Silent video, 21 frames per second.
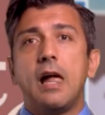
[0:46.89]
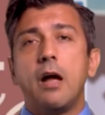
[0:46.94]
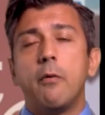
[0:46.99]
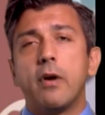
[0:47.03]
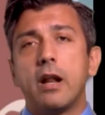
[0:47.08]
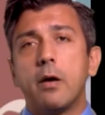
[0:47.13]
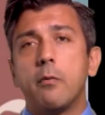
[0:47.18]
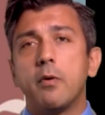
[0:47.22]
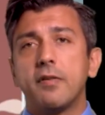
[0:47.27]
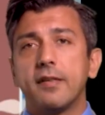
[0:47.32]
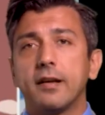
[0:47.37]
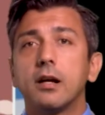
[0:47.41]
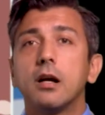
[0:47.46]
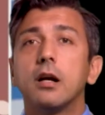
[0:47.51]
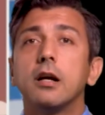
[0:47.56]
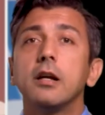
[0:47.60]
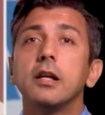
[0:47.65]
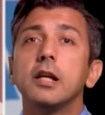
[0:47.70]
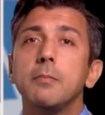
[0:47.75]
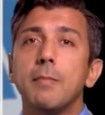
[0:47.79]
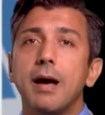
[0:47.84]
And when I was at
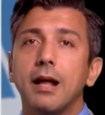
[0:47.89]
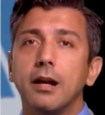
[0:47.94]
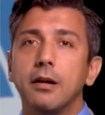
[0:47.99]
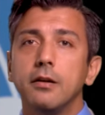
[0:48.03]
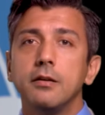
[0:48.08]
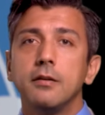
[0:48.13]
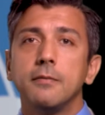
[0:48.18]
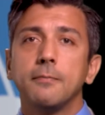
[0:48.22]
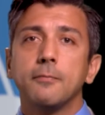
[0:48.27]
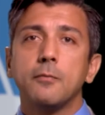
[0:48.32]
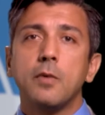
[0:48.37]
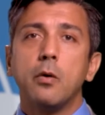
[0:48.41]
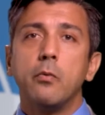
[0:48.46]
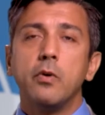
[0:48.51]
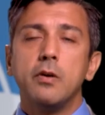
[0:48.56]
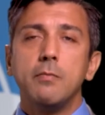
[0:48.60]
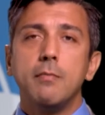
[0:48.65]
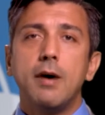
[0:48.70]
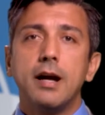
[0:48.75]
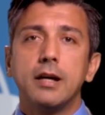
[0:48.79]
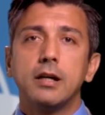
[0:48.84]
Carnegie Mellon
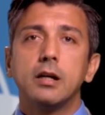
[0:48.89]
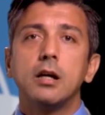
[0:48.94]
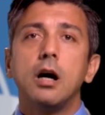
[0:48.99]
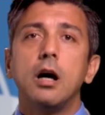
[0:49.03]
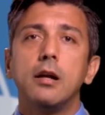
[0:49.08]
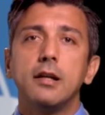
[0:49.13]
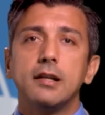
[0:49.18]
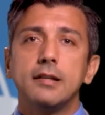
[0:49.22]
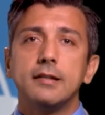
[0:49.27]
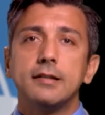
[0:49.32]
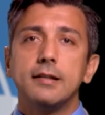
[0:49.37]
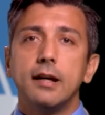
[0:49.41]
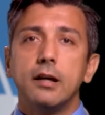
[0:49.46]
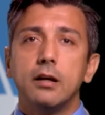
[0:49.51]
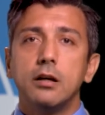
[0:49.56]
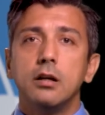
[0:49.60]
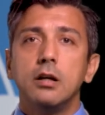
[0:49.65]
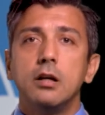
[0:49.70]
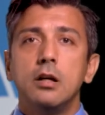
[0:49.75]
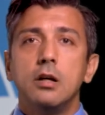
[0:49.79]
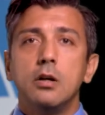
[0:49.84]
with my colleagues
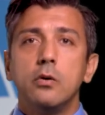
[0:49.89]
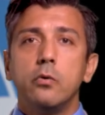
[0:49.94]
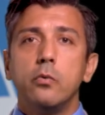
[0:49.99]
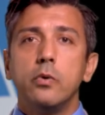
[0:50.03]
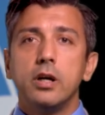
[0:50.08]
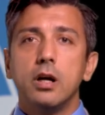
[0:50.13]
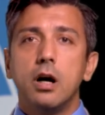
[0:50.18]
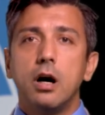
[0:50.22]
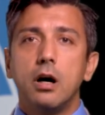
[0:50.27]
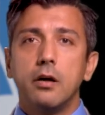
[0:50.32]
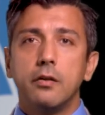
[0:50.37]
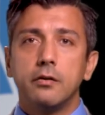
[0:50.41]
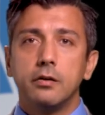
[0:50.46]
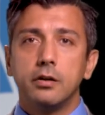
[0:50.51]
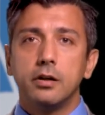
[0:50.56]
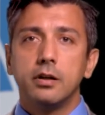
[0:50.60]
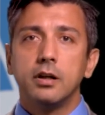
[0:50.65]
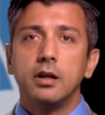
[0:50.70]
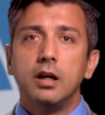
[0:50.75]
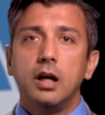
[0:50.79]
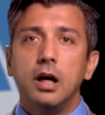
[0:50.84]
there, we
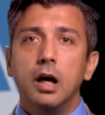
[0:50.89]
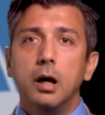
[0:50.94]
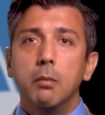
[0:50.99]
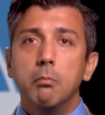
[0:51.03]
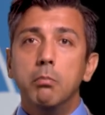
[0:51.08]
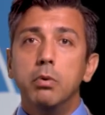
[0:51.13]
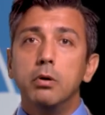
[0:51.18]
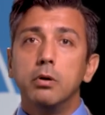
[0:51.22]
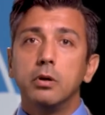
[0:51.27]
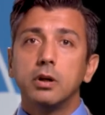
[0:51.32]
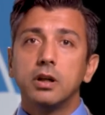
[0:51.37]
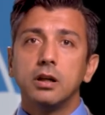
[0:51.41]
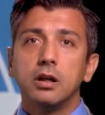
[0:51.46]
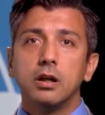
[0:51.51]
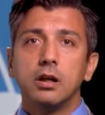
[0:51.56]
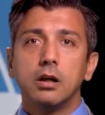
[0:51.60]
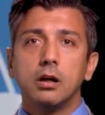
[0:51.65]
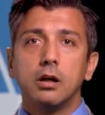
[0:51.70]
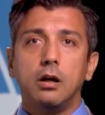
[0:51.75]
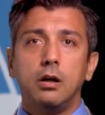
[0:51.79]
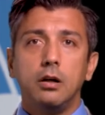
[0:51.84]
authored a book
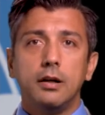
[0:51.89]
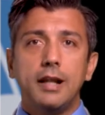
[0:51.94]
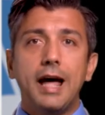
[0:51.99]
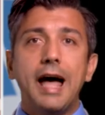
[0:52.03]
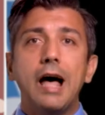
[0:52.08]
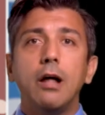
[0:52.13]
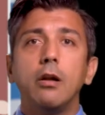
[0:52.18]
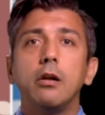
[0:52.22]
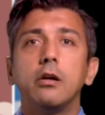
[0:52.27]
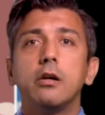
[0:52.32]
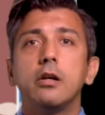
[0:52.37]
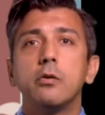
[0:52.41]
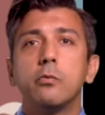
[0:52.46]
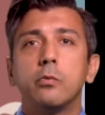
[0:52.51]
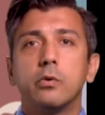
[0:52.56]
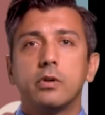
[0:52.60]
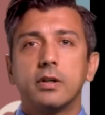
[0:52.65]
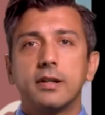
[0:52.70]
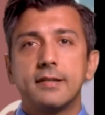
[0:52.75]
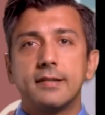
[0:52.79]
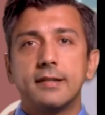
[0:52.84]
called How Learning
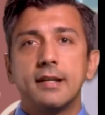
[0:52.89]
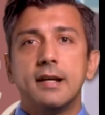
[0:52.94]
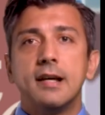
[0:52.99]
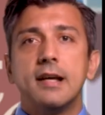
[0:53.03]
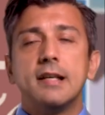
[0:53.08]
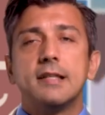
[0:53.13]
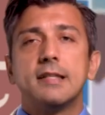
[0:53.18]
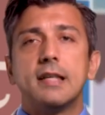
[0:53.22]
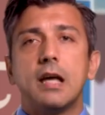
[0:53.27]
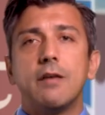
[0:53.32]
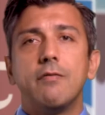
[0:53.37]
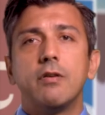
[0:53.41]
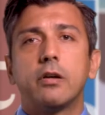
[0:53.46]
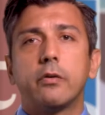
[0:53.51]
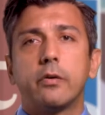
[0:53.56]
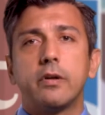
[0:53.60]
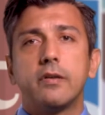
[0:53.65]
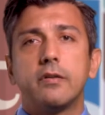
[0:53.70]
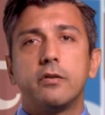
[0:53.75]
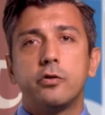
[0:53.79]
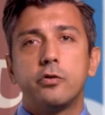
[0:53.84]
Works Seven
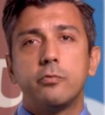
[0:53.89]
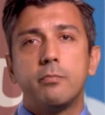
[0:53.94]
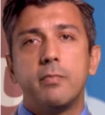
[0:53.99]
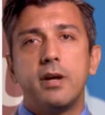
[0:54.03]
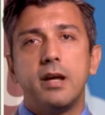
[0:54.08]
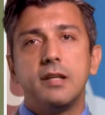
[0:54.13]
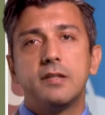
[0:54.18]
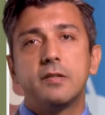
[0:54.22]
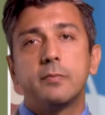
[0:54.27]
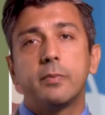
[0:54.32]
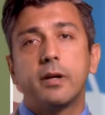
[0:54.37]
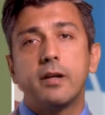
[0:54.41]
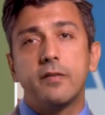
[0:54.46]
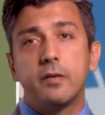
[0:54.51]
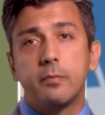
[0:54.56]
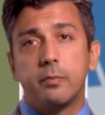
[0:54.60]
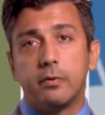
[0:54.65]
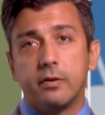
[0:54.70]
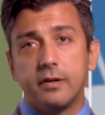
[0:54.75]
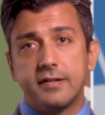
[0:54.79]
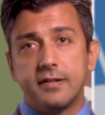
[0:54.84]
Research Based
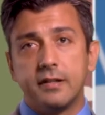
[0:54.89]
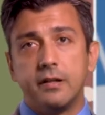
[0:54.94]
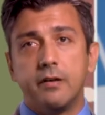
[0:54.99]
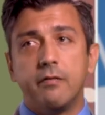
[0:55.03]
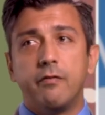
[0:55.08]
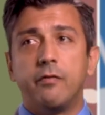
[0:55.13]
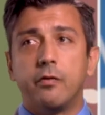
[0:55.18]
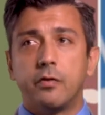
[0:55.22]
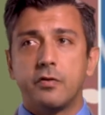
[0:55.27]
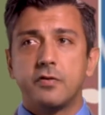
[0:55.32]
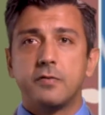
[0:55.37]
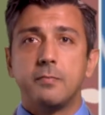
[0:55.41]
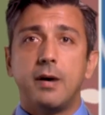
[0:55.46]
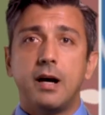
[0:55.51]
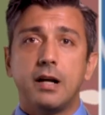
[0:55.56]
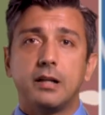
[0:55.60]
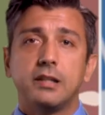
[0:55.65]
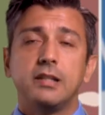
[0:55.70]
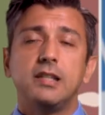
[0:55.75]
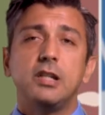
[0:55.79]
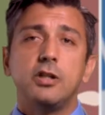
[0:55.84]
Principles for
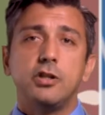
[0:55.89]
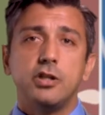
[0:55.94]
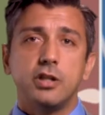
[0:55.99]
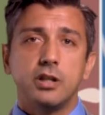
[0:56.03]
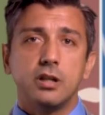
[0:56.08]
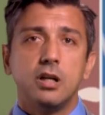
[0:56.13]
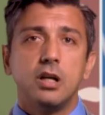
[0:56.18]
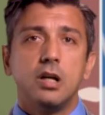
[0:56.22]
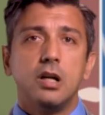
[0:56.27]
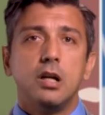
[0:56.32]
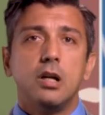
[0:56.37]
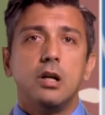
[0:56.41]
Smart Teaching,